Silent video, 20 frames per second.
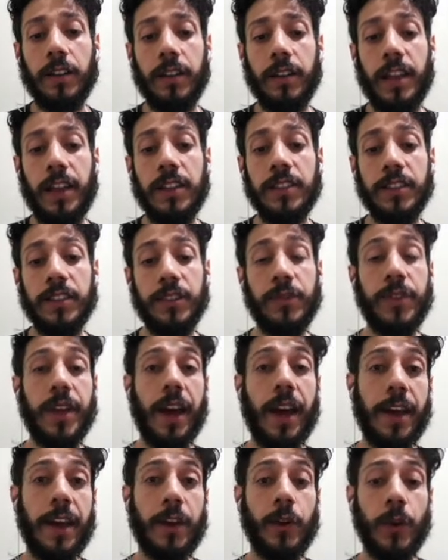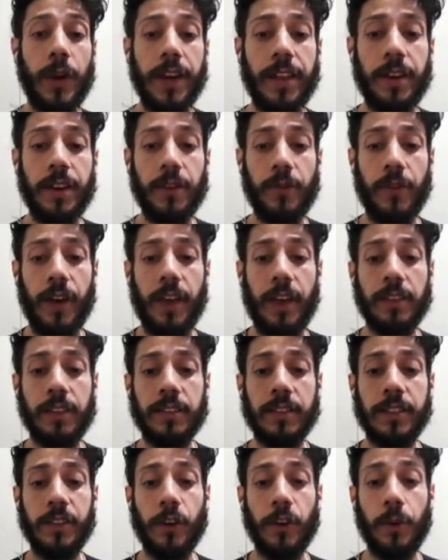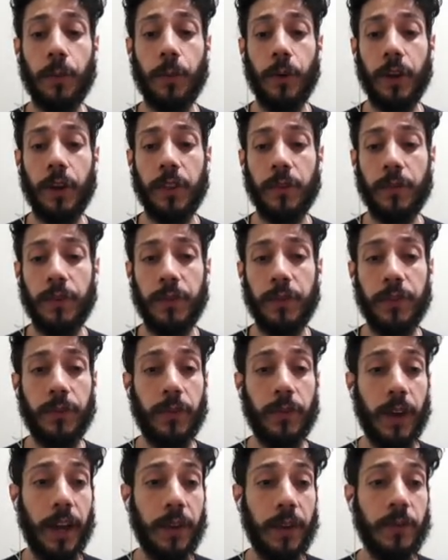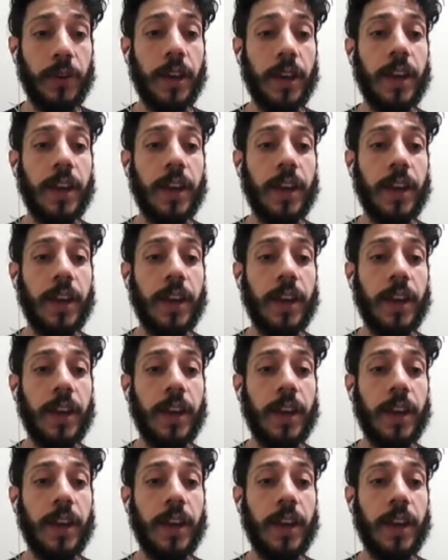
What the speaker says: NVDI greater than 0.55